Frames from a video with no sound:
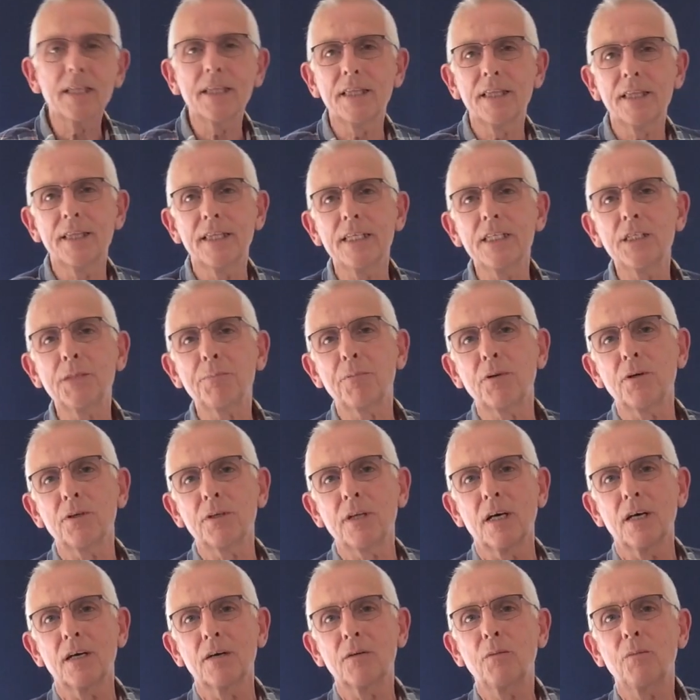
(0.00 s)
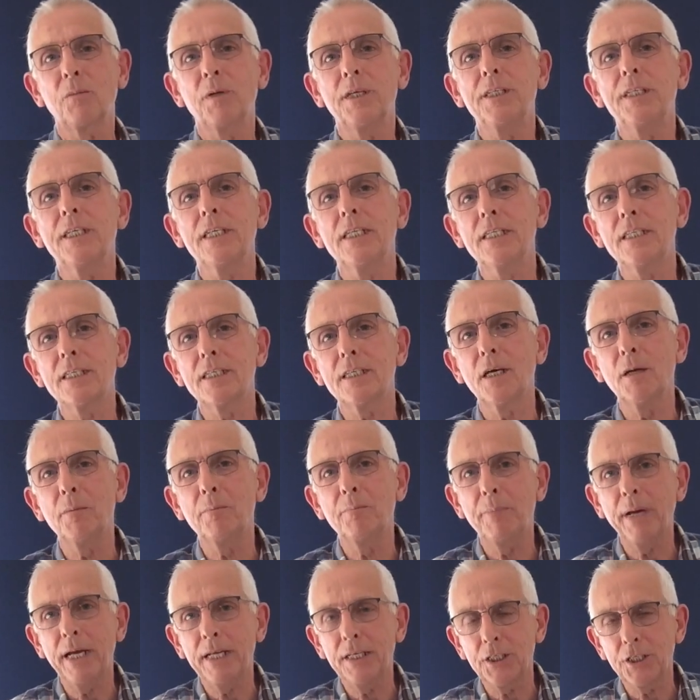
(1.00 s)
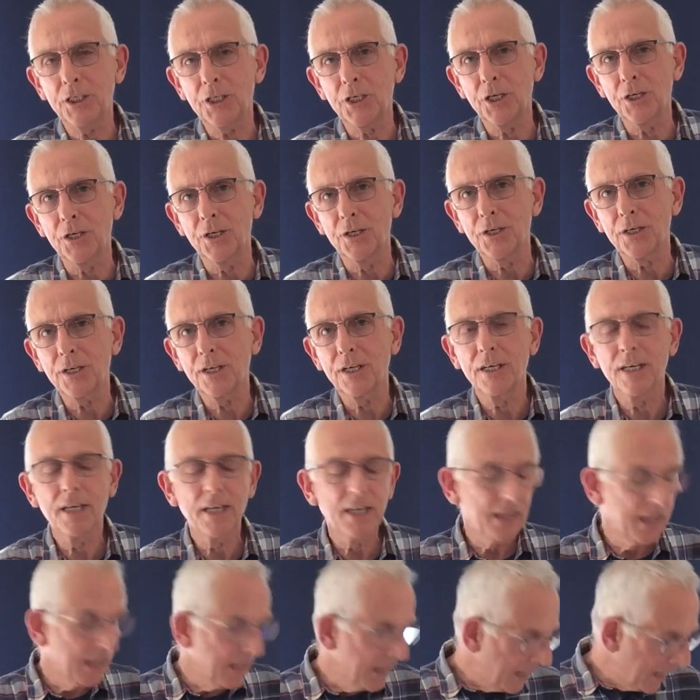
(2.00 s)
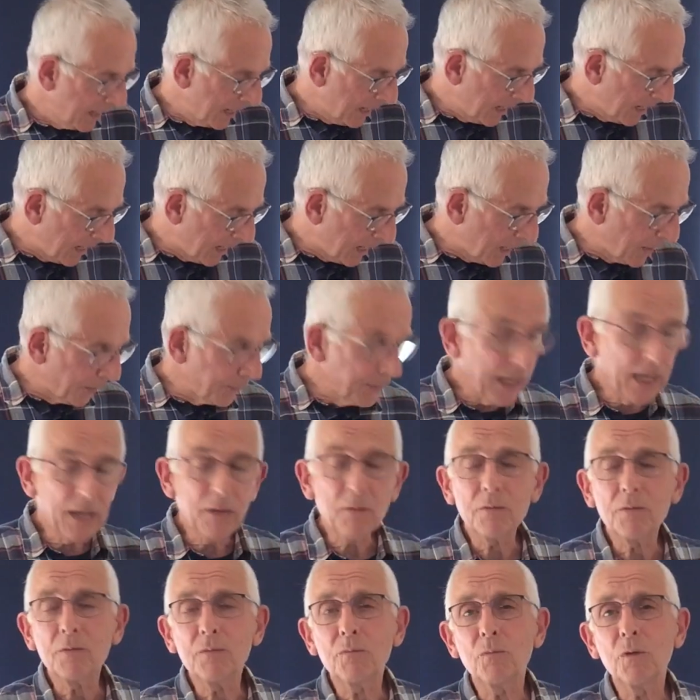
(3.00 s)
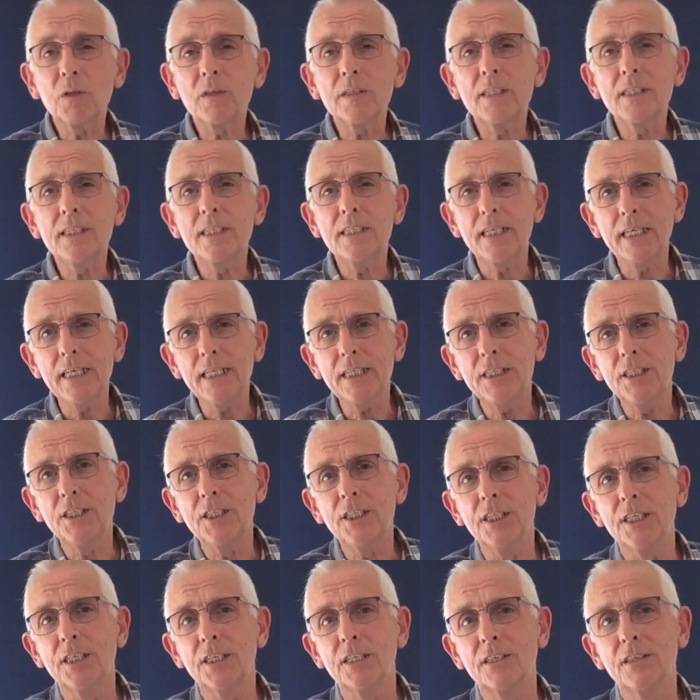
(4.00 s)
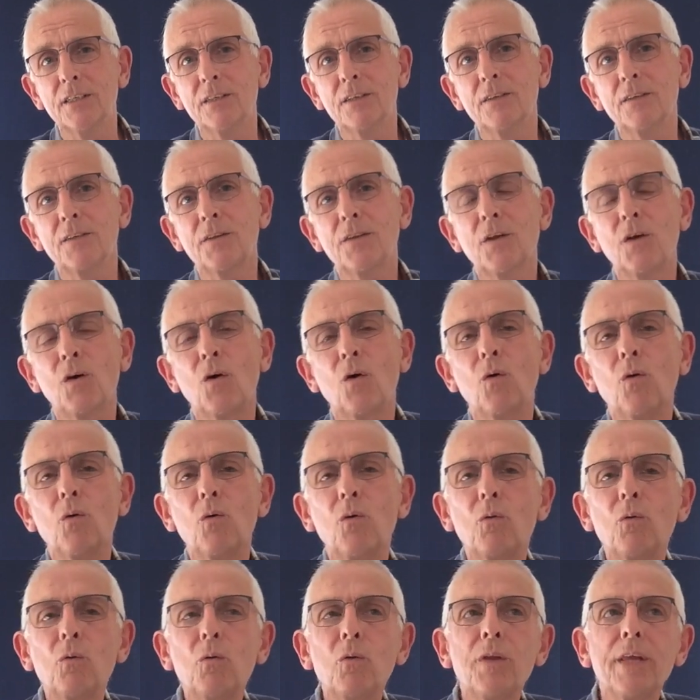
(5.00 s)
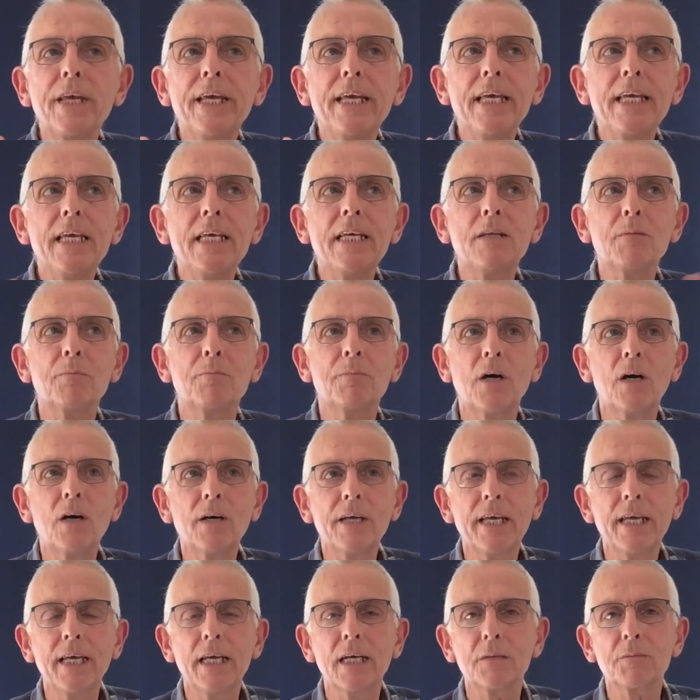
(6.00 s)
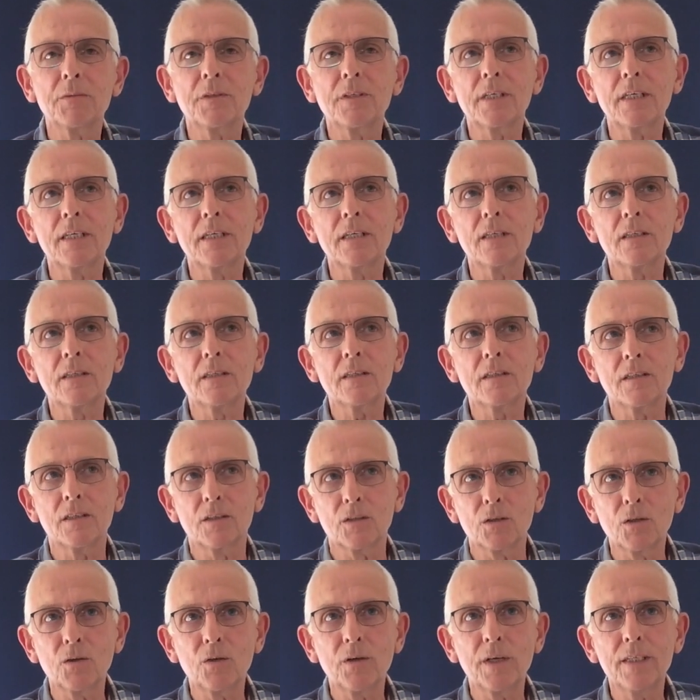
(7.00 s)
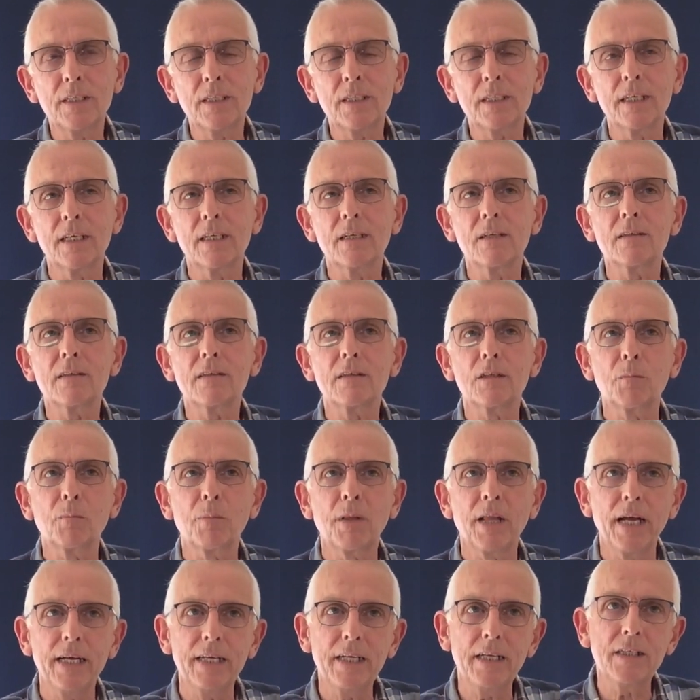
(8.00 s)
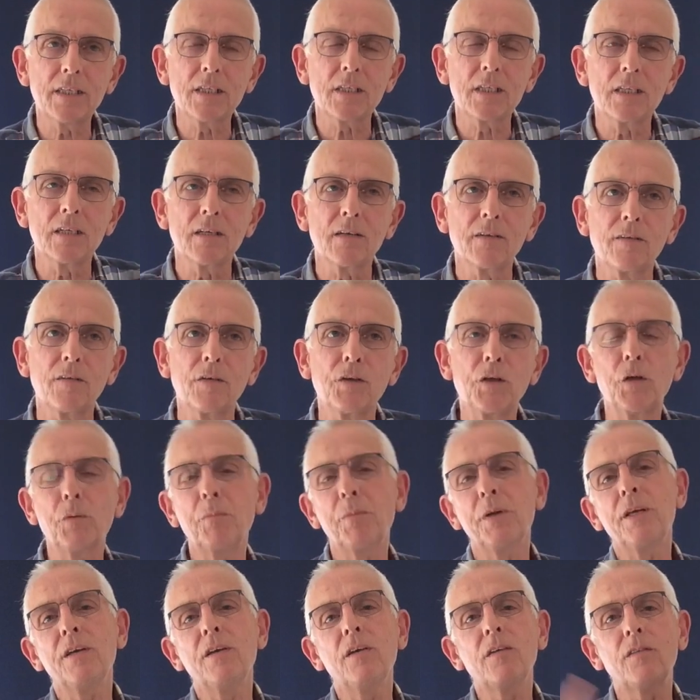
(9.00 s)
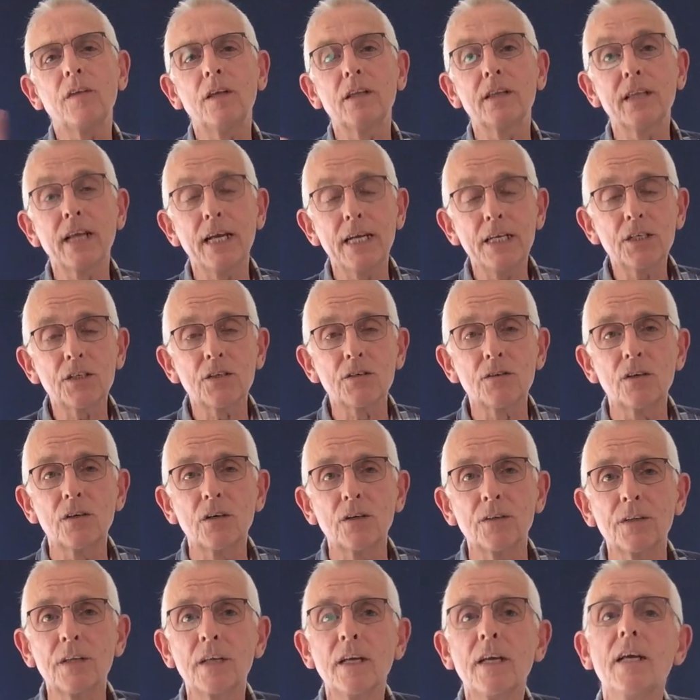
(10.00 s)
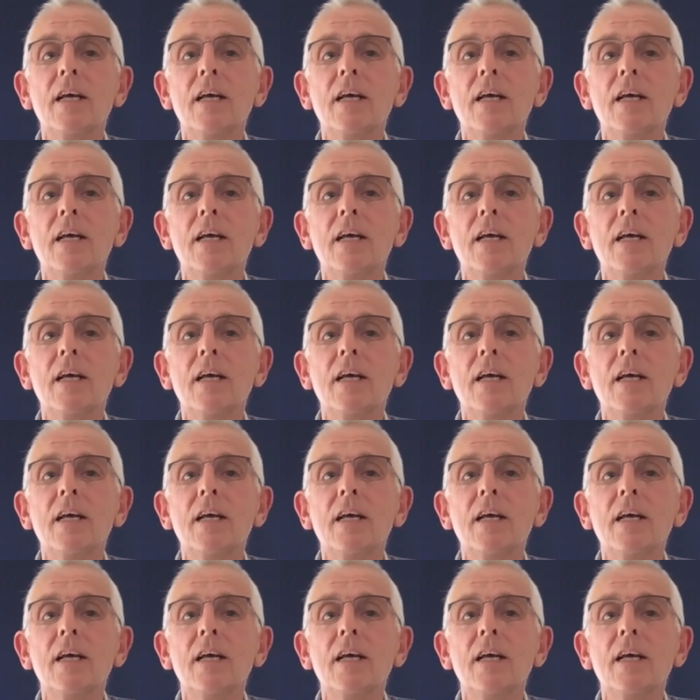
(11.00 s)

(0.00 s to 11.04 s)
this product, which is a bench hook. And that will teach you all the marking up skills, the sawing skills, the planing skills that you'll be using later on